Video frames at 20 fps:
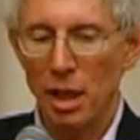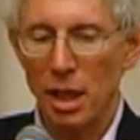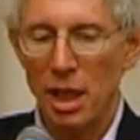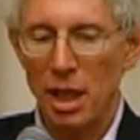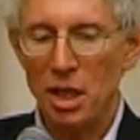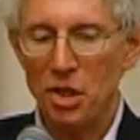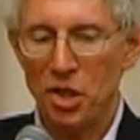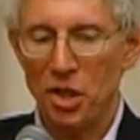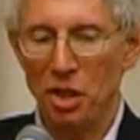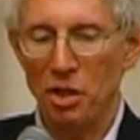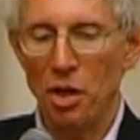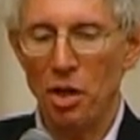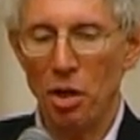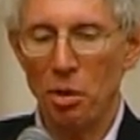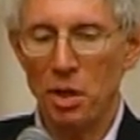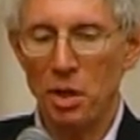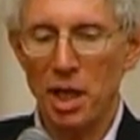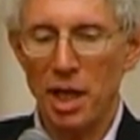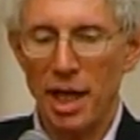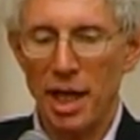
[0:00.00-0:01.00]
He's a
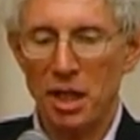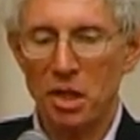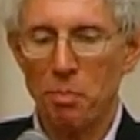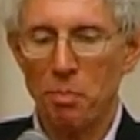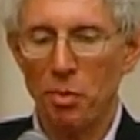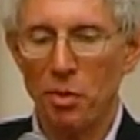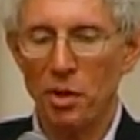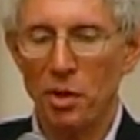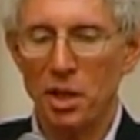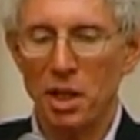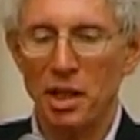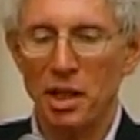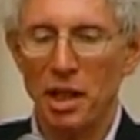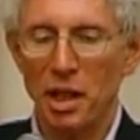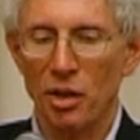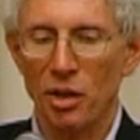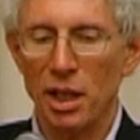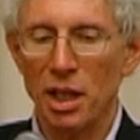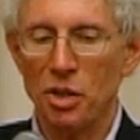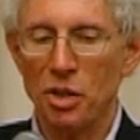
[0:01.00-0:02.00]
noted expert in
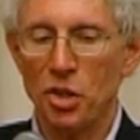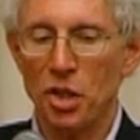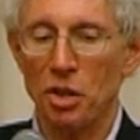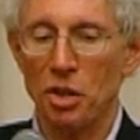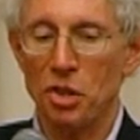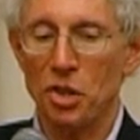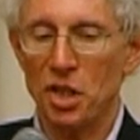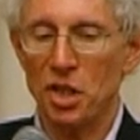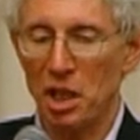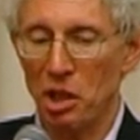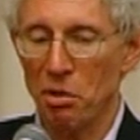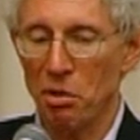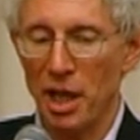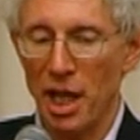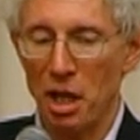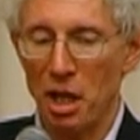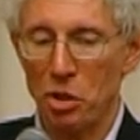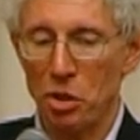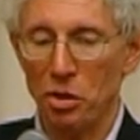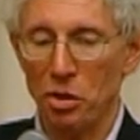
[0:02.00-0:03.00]
areas such as
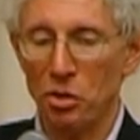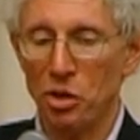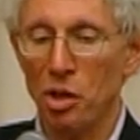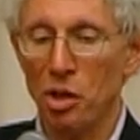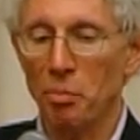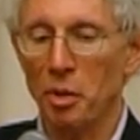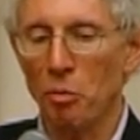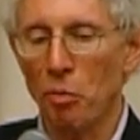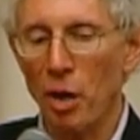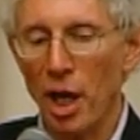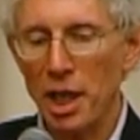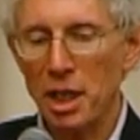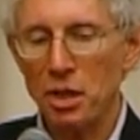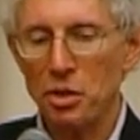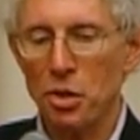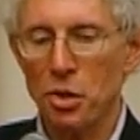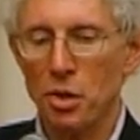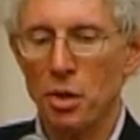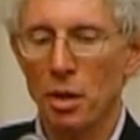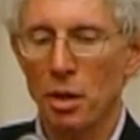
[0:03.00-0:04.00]
international human
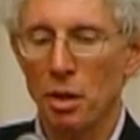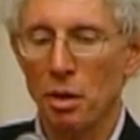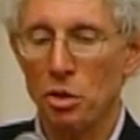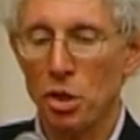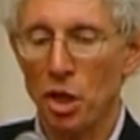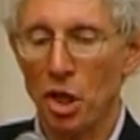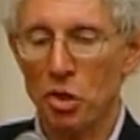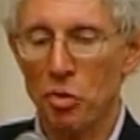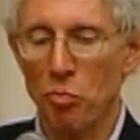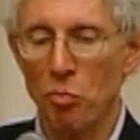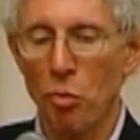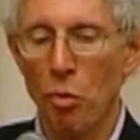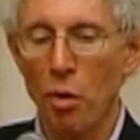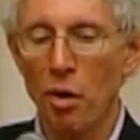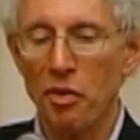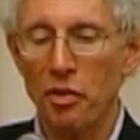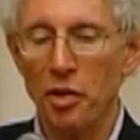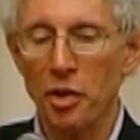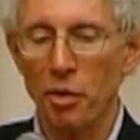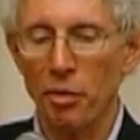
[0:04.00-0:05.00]
rights, just war
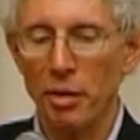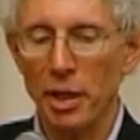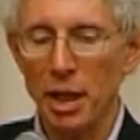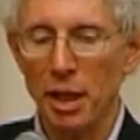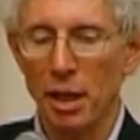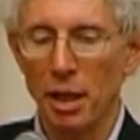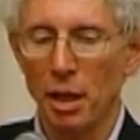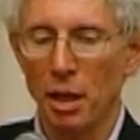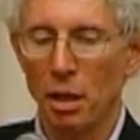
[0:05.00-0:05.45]
theory,